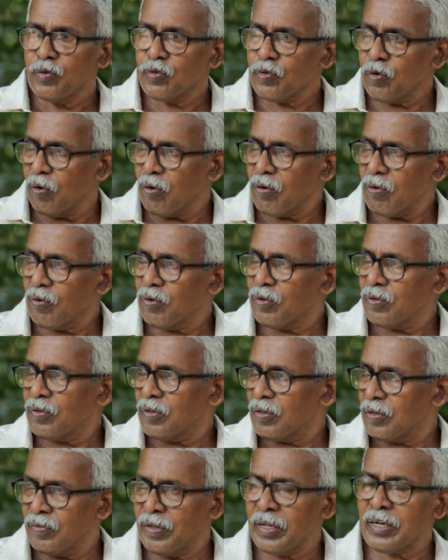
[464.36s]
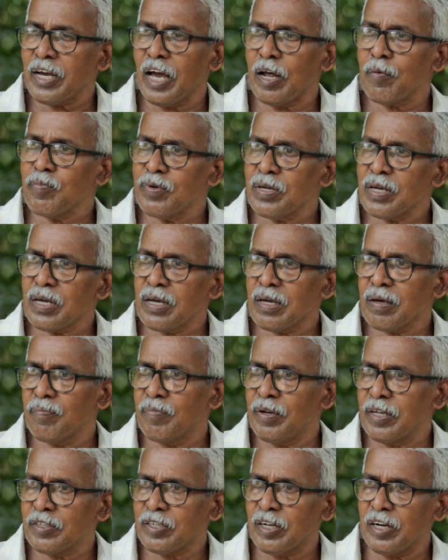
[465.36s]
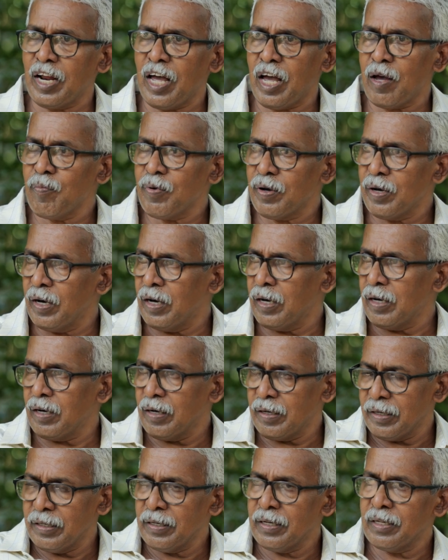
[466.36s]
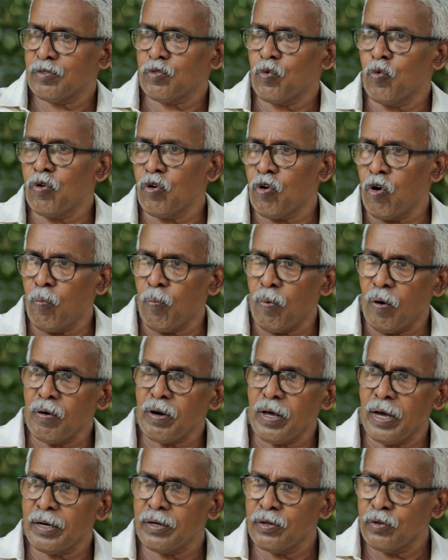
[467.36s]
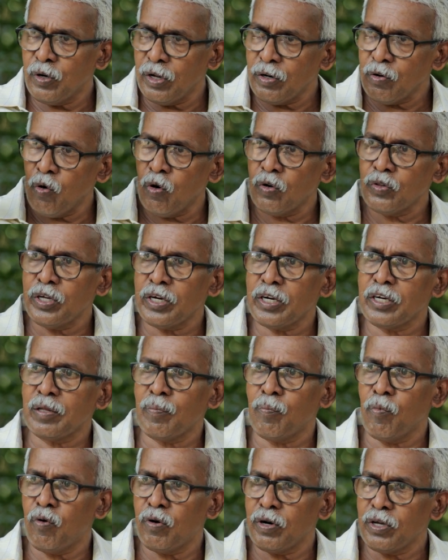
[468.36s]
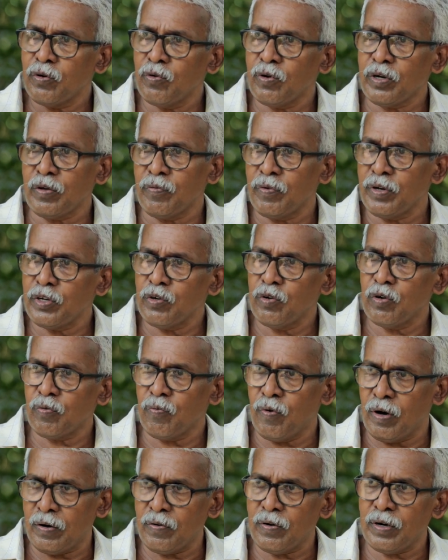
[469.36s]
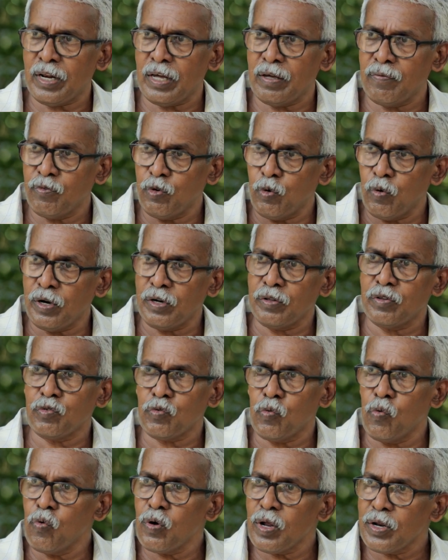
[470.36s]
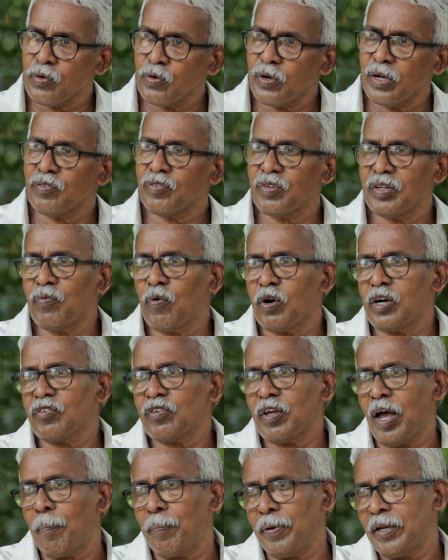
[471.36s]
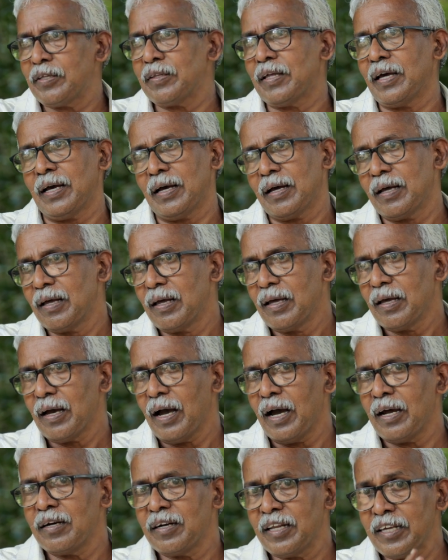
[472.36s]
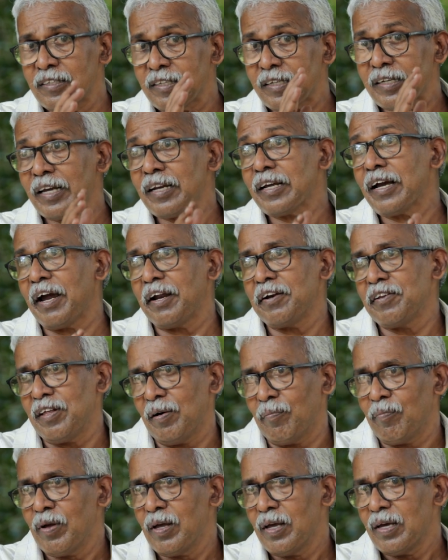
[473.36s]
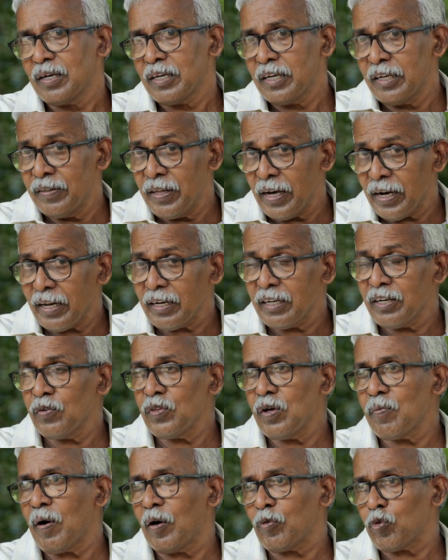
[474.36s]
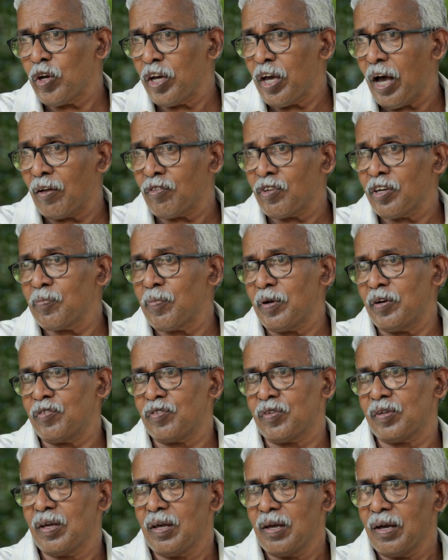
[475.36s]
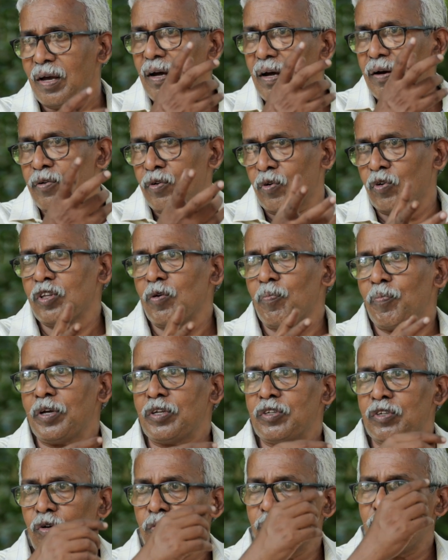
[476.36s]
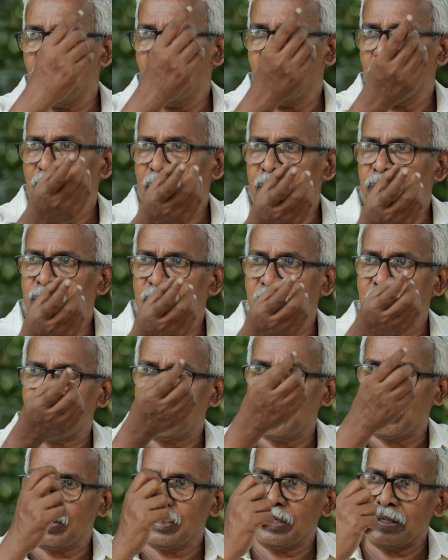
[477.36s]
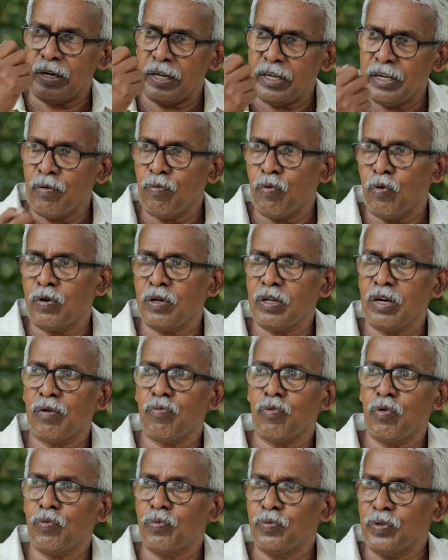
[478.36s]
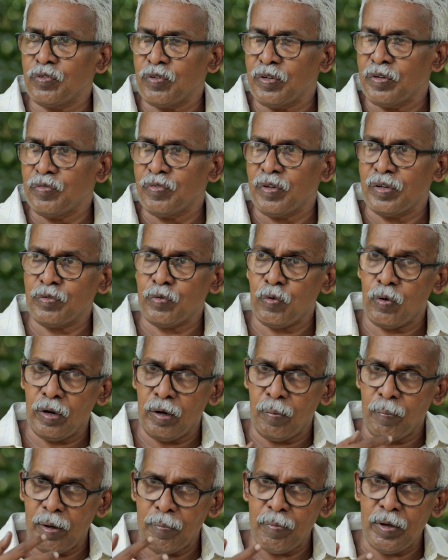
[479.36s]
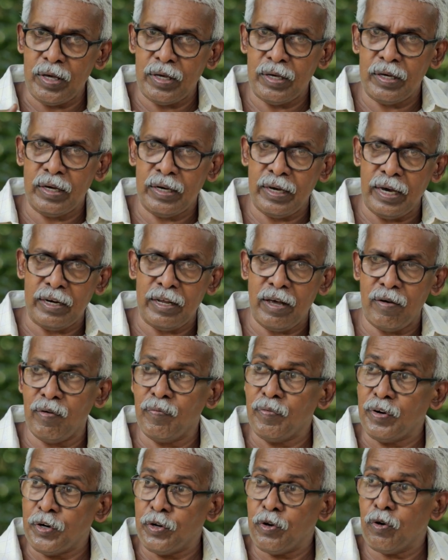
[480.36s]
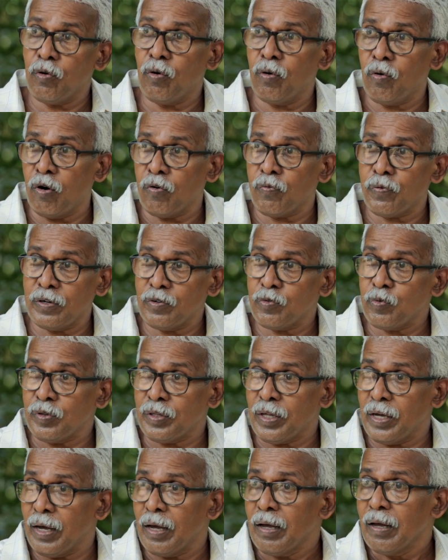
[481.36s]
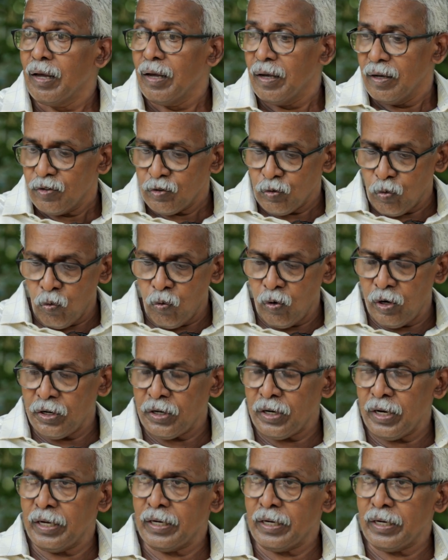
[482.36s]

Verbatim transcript: So there can be a nature lab uh, in the school compound and you can go there in the morning or evening or whatever time you are in the school and you can see what is happening there and teacher can guide them. They can give them assi assignments draw the picture of the insect or uh, take a photograph of this insect or uh, maybe can have a video conference with a school in